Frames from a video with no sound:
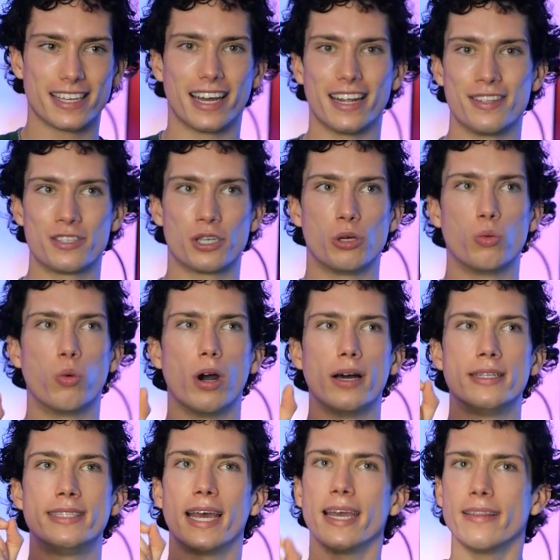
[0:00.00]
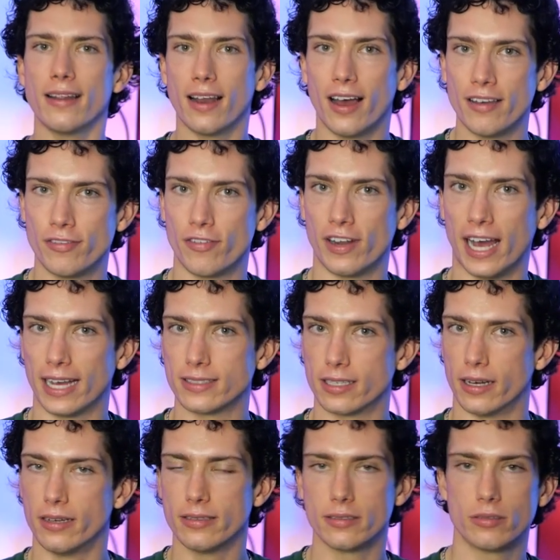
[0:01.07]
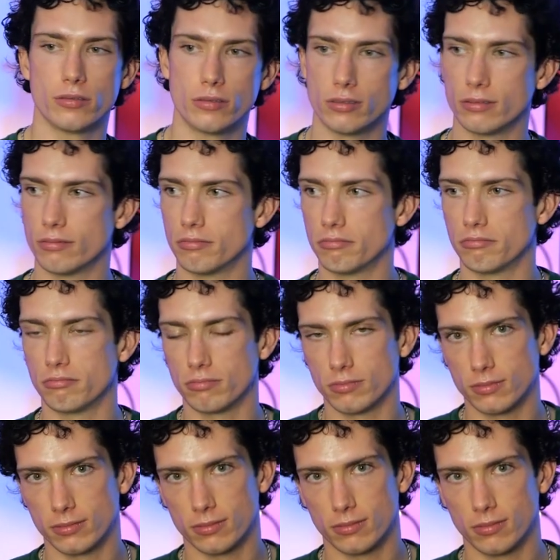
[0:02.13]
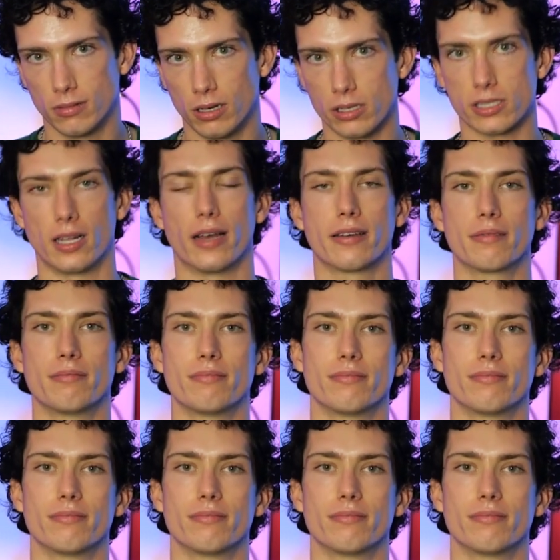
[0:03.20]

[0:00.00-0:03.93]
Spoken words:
get into what a day in the life of an actor looks like.